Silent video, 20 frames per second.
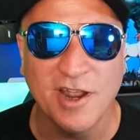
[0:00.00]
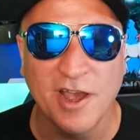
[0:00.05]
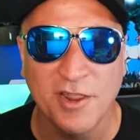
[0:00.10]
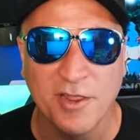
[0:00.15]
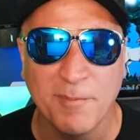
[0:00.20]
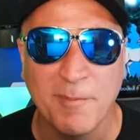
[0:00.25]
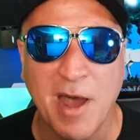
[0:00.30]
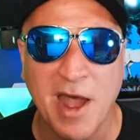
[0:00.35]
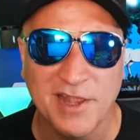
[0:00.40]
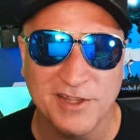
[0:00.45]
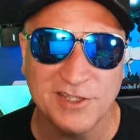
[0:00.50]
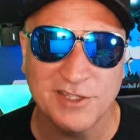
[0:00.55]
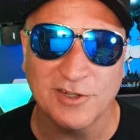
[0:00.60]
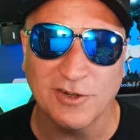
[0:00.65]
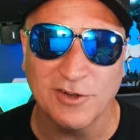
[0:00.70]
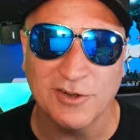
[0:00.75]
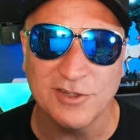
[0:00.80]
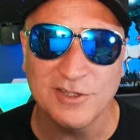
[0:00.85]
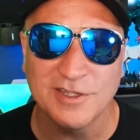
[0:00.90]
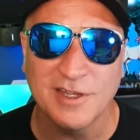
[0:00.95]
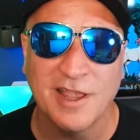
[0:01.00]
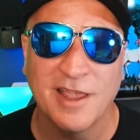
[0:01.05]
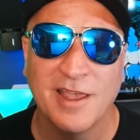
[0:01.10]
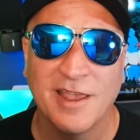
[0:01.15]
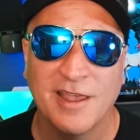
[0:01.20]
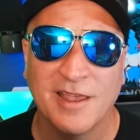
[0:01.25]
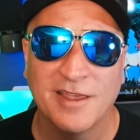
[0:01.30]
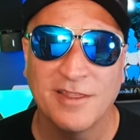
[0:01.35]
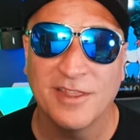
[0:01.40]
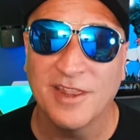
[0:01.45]
of the monsters
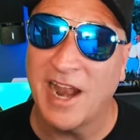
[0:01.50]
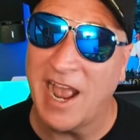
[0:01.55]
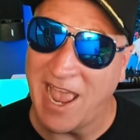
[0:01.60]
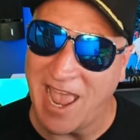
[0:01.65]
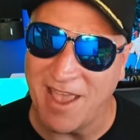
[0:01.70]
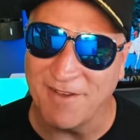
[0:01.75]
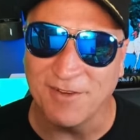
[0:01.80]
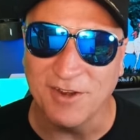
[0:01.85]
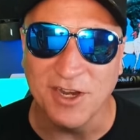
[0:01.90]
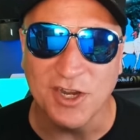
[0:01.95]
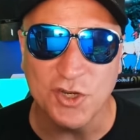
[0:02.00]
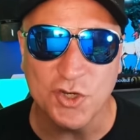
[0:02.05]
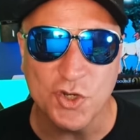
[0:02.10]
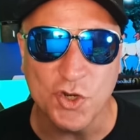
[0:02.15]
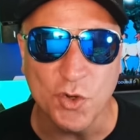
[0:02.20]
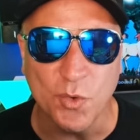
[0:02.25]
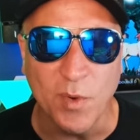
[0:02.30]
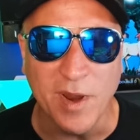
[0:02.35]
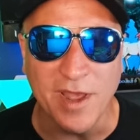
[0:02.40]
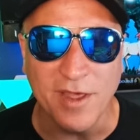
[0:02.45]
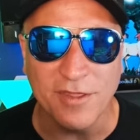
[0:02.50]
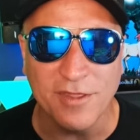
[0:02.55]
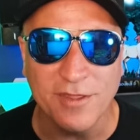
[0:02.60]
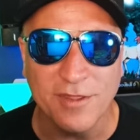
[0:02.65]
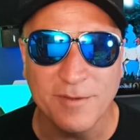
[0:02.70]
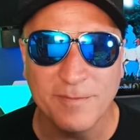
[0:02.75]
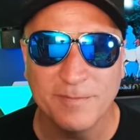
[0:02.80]
that I have an issue with.